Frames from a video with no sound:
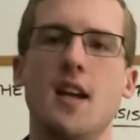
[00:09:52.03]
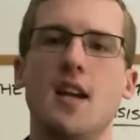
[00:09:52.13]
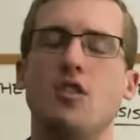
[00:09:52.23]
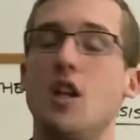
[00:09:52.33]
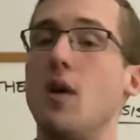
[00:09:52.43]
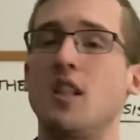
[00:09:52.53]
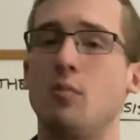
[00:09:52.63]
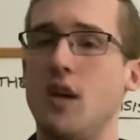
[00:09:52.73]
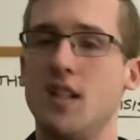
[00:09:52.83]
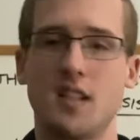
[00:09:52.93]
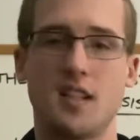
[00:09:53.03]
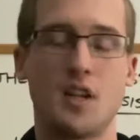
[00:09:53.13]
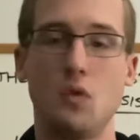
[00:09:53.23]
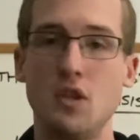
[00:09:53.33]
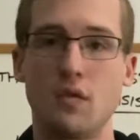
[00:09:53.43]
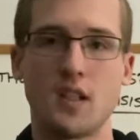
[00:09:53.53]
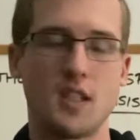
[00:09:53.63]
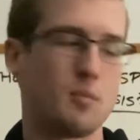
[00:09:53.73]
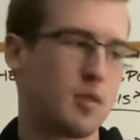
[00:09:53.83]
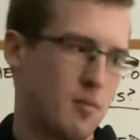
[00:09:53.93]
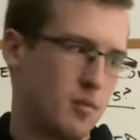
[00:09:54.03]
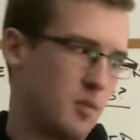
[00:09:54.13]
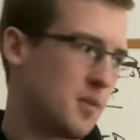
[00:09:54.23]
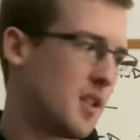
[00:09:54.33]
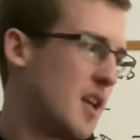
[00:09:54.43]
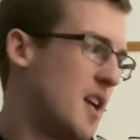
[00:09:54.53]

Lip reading: So they went to the president and said, will you fix these problems?